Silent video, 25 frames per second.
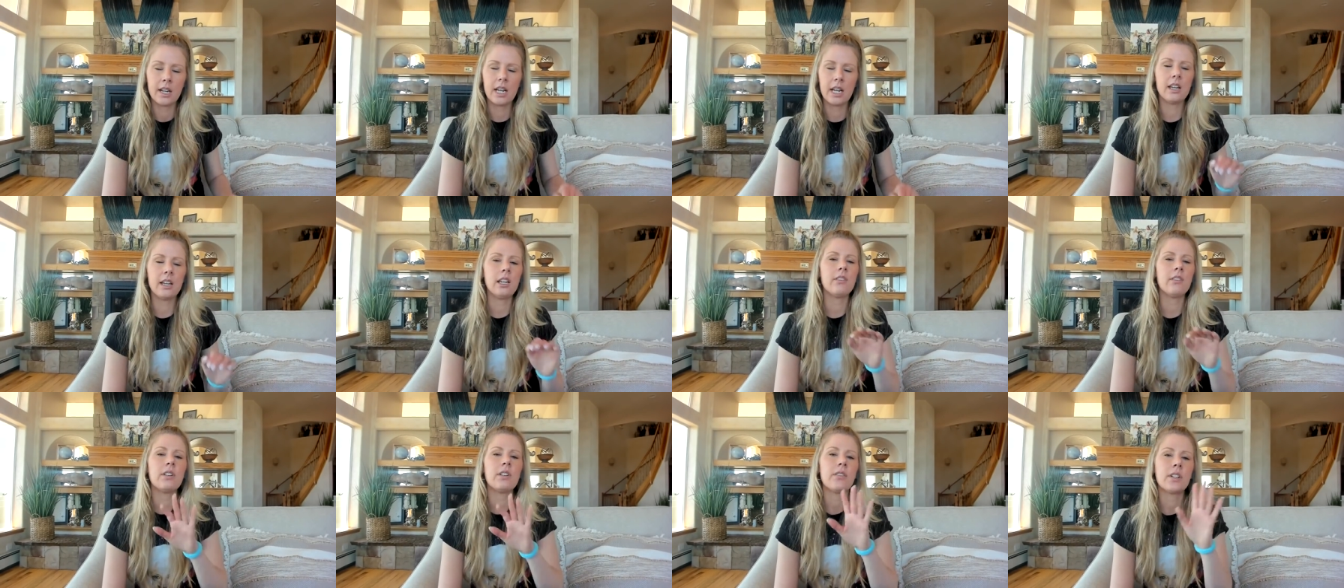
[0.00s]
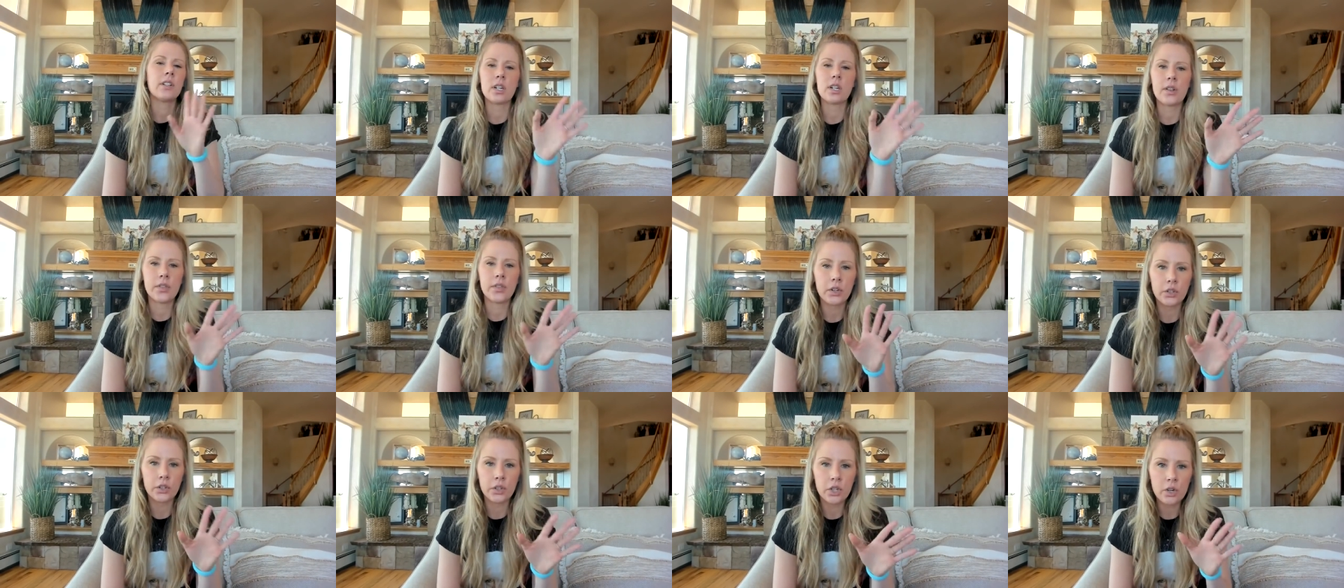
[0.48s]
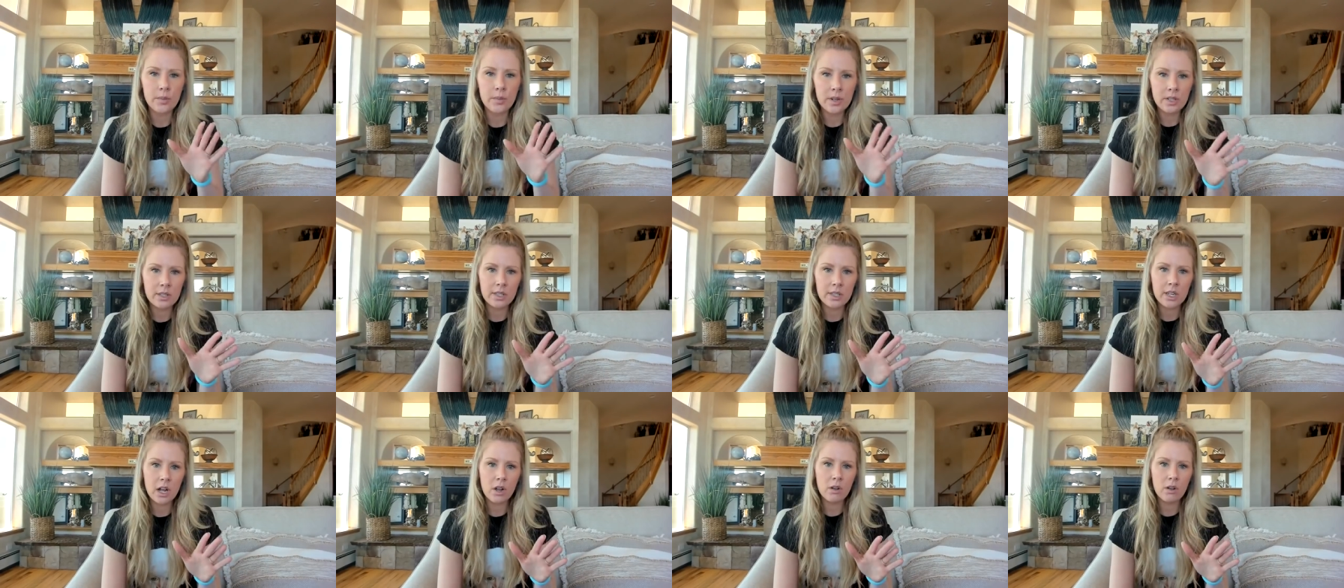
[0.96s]
even if it's not their human
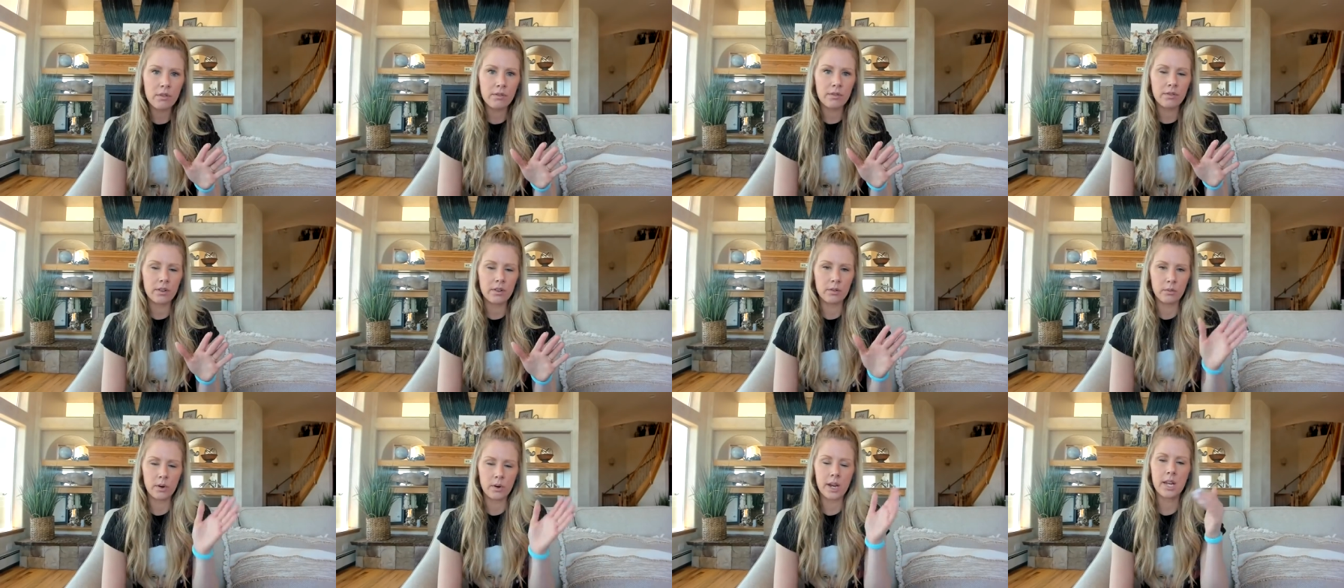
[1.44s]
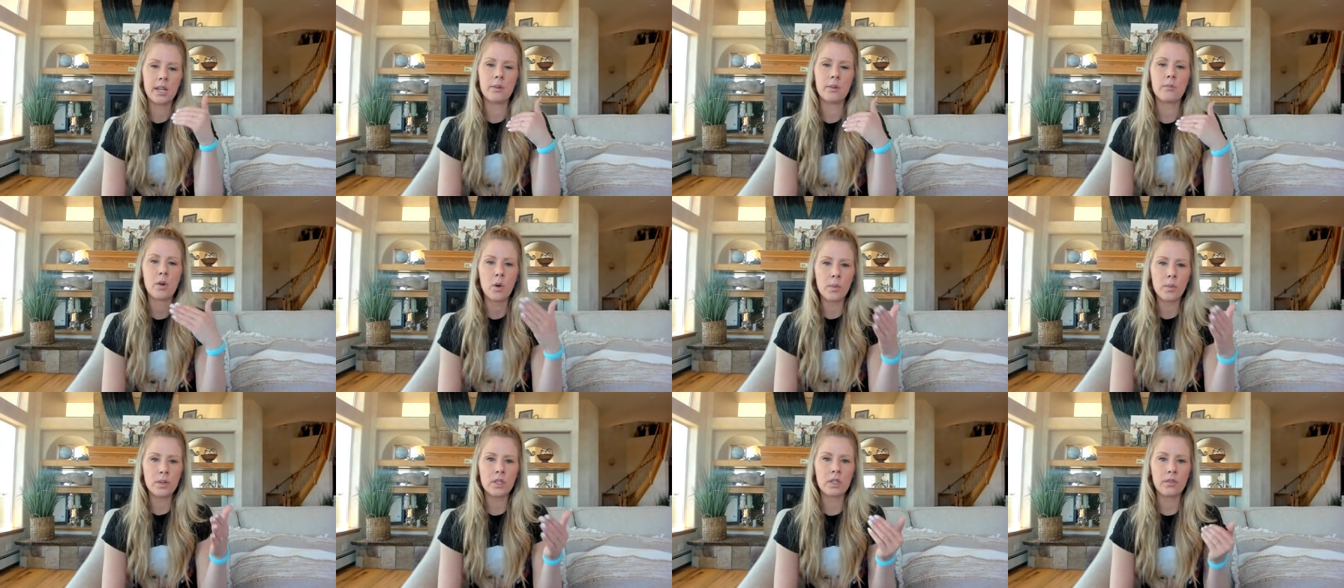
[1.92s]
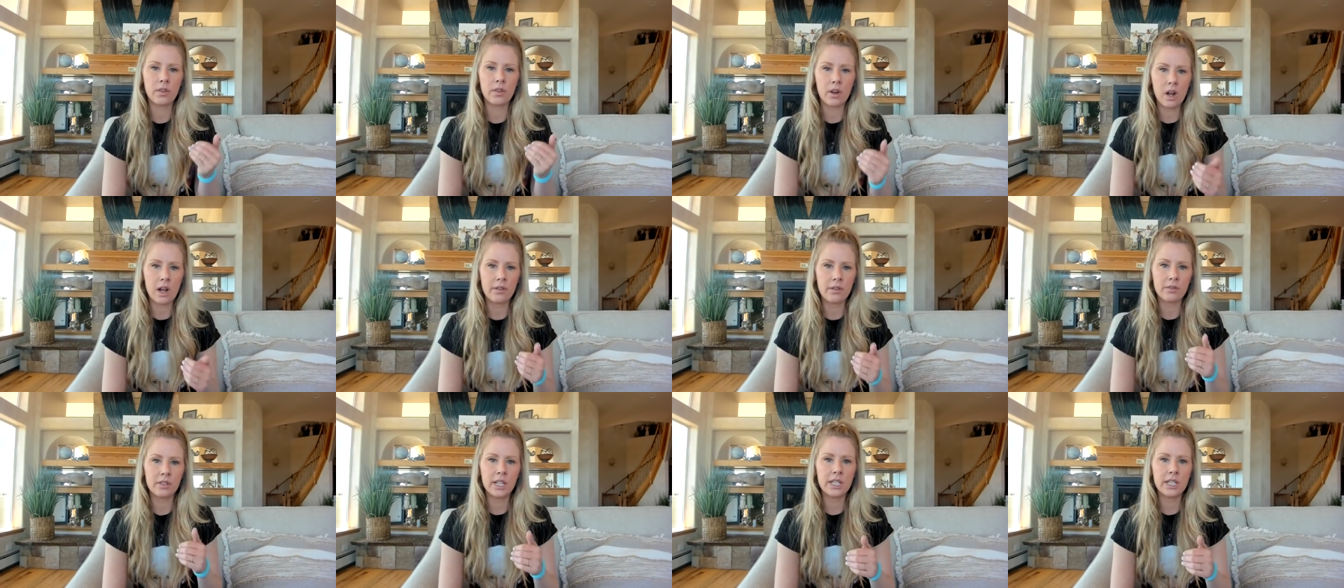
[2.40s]
self in moments of
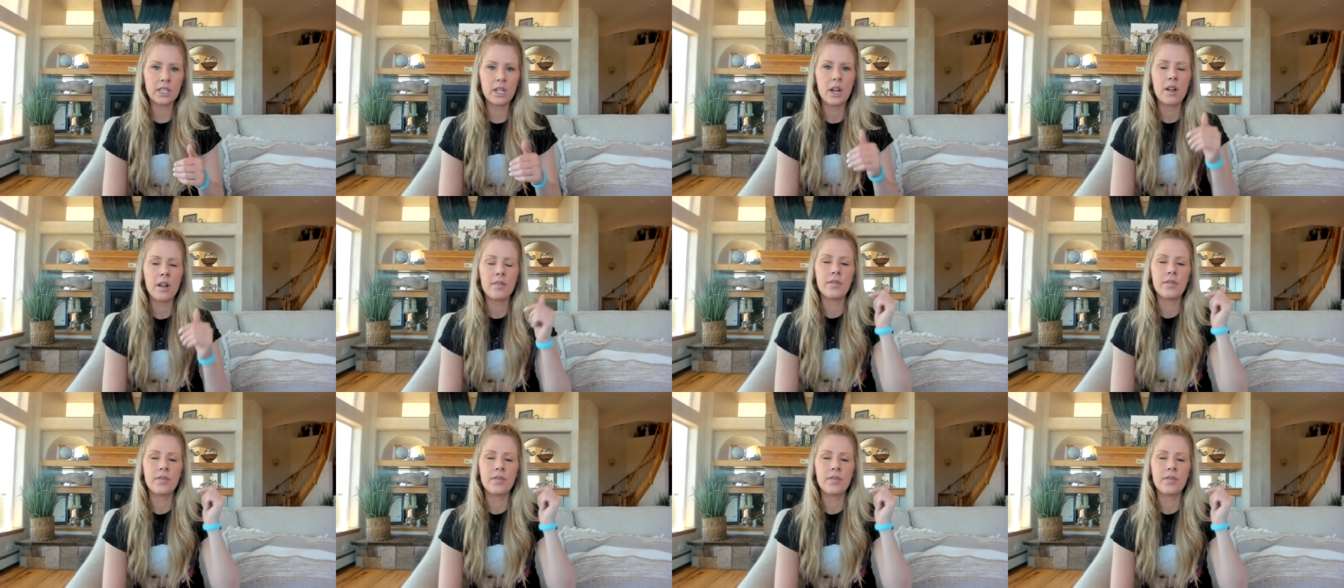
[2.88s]
conflict,